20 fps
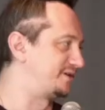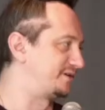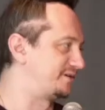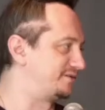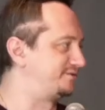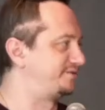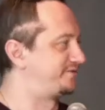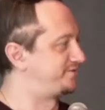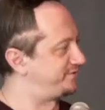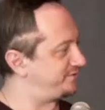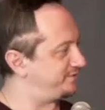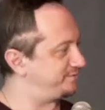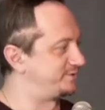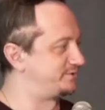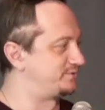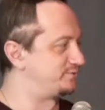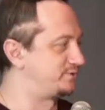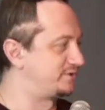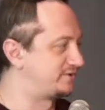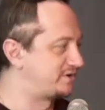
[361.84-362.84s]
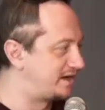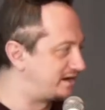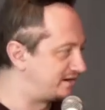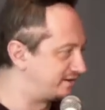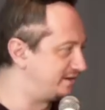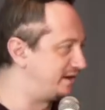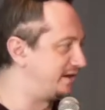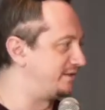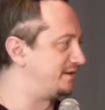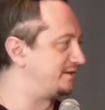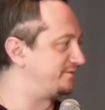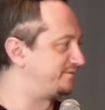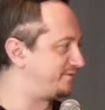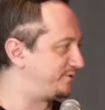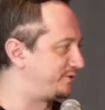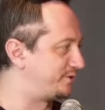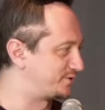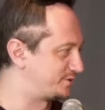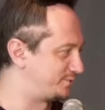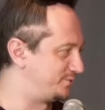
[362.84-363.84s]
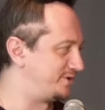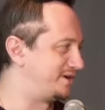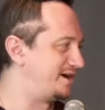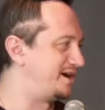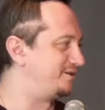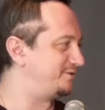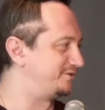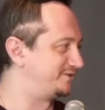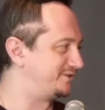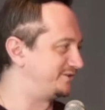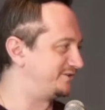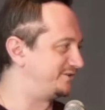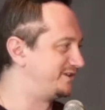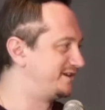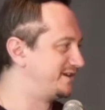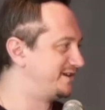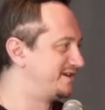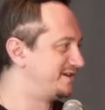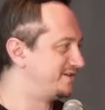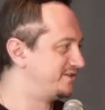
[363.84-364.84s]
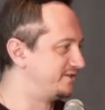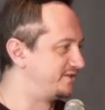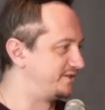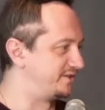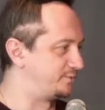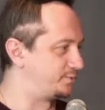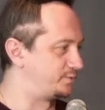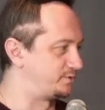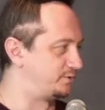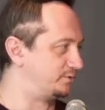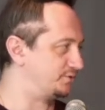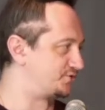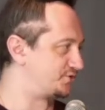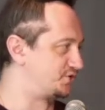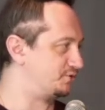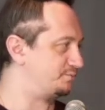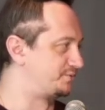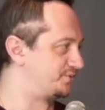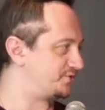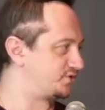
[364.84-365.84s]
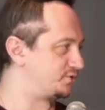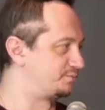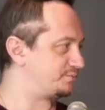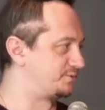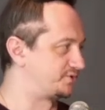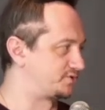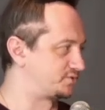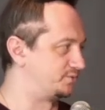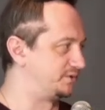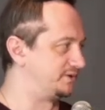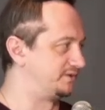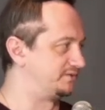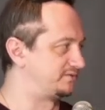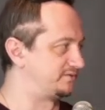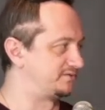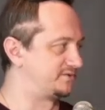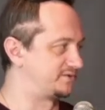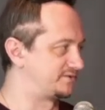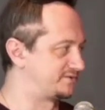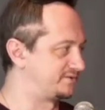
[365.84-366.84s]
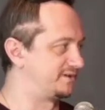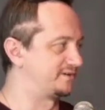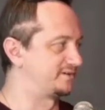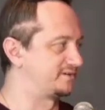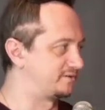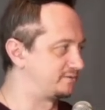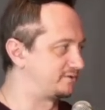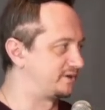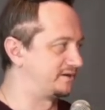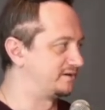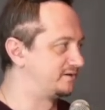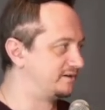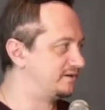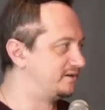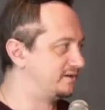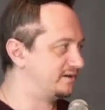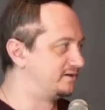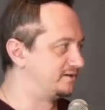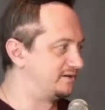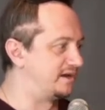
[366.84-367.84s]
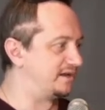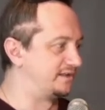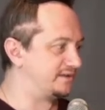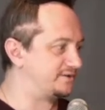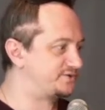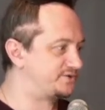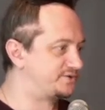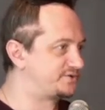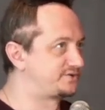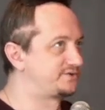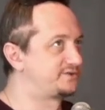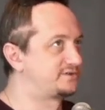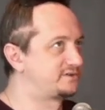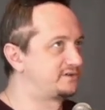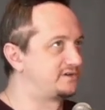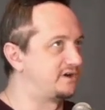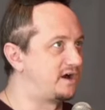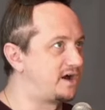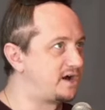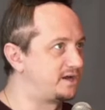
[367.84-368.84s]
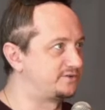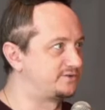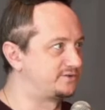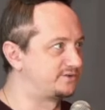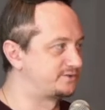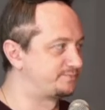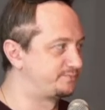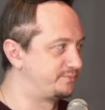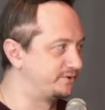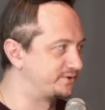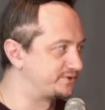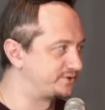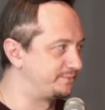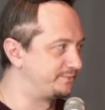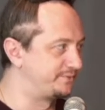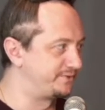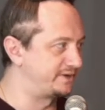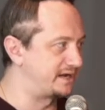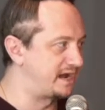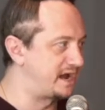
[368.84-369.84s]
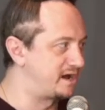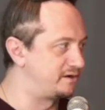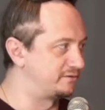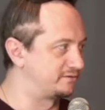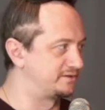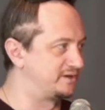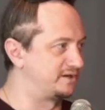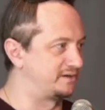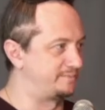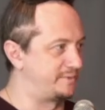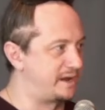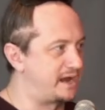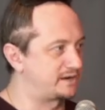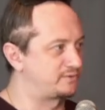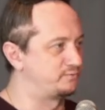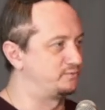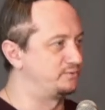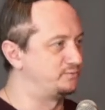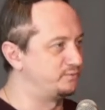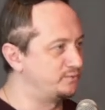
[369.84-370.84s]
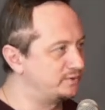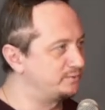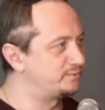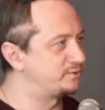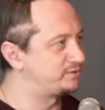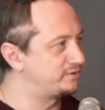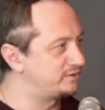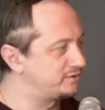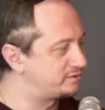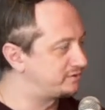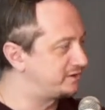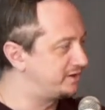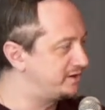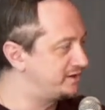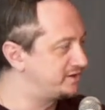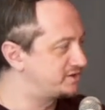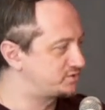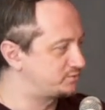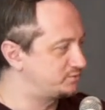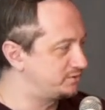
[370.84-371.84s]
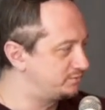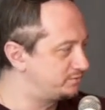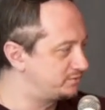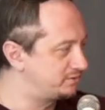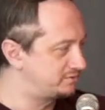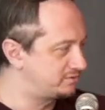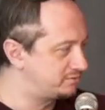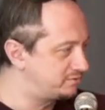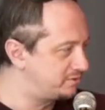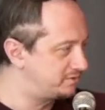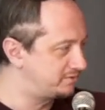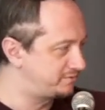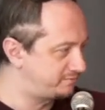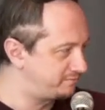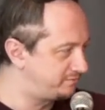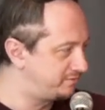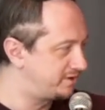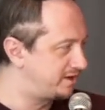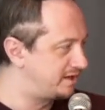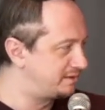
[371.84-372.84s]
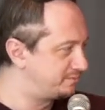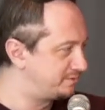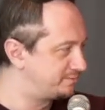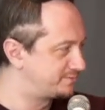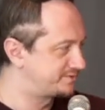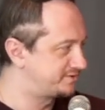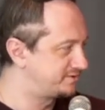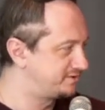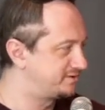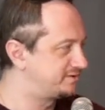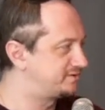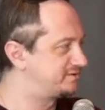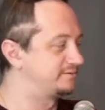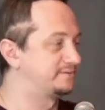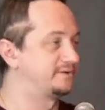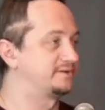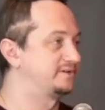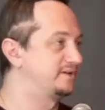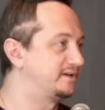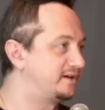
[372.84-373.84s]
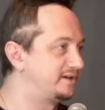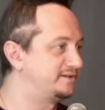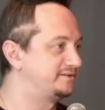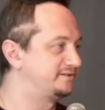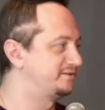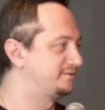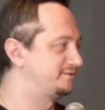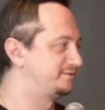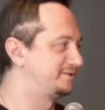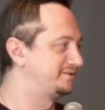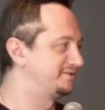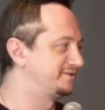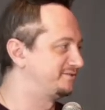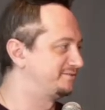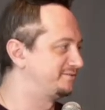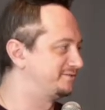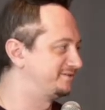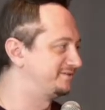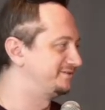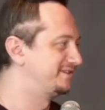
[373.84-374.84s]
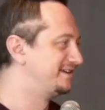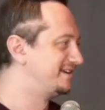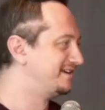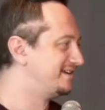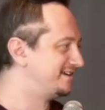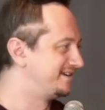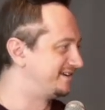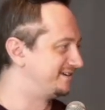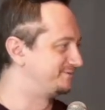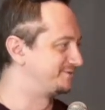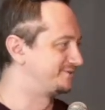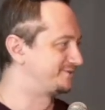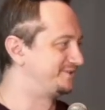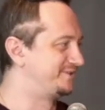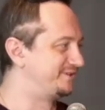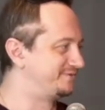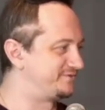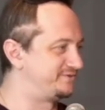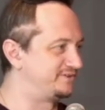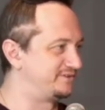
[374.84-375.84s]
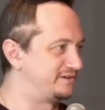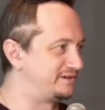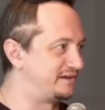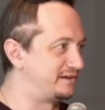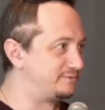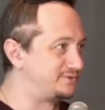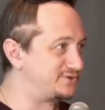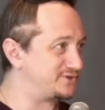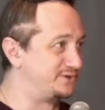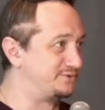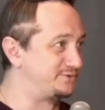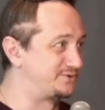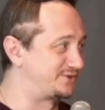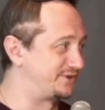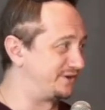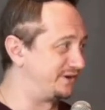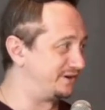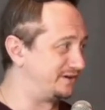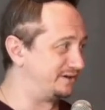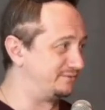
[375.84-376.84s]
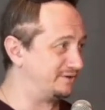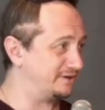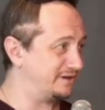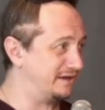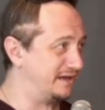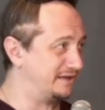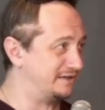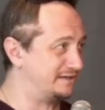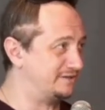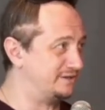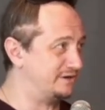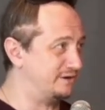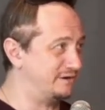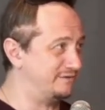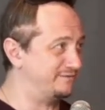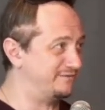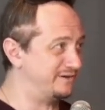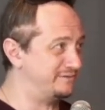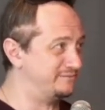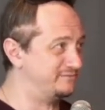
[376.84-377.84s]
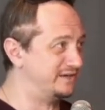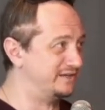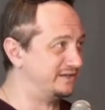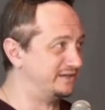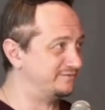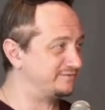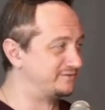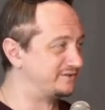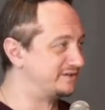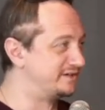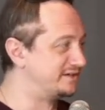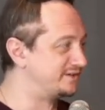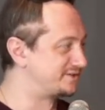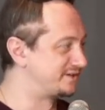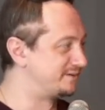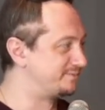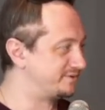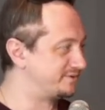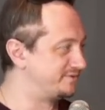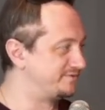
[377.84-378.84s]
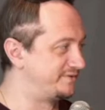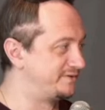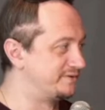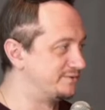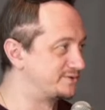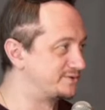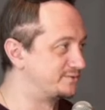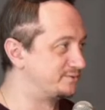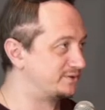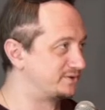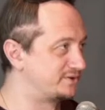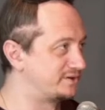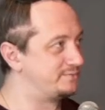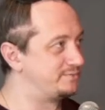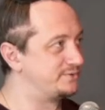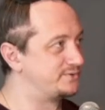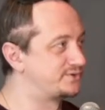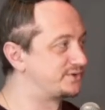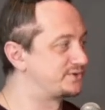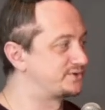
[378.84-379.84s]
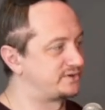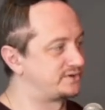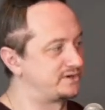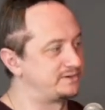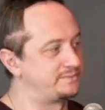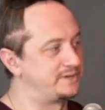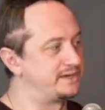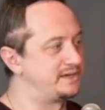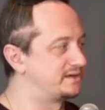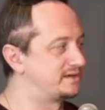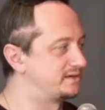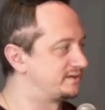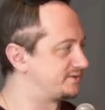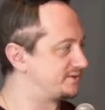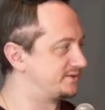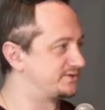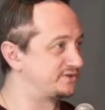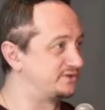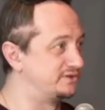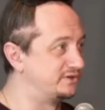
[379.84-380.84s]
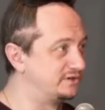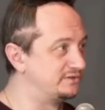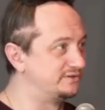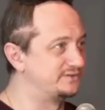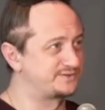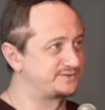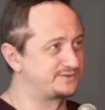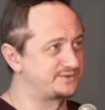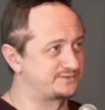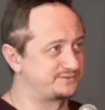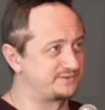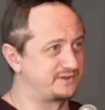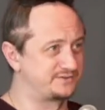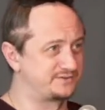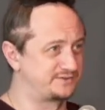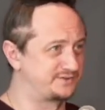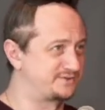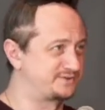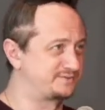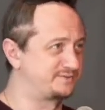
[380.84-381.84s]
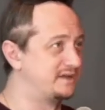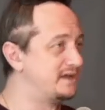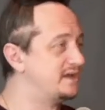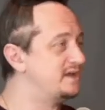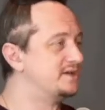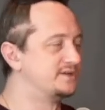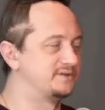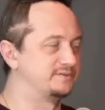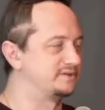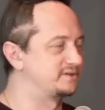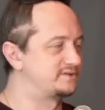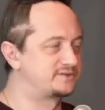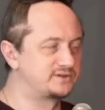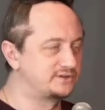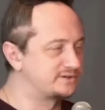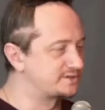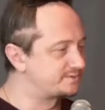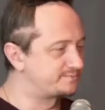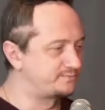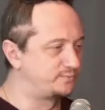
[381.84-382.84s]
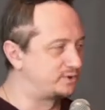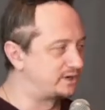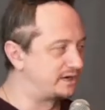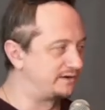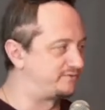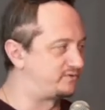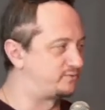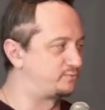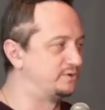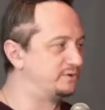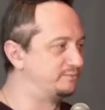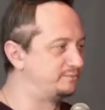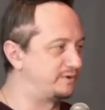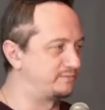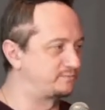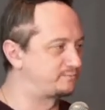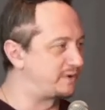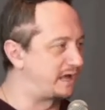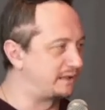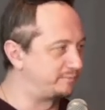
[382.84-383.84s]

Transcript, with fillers: the third. But you gotta get that first one out and they were all super super sweet just like supportive okay, yeah well just just god just put something out like back when we were your age we were doing three albums a year i'm like yeah i know i know and it was different and i was so scared i'm like i don't know if i'm ready for this i'm confused what kind of music should i make is this good is this no is like just whatever we'll i'll play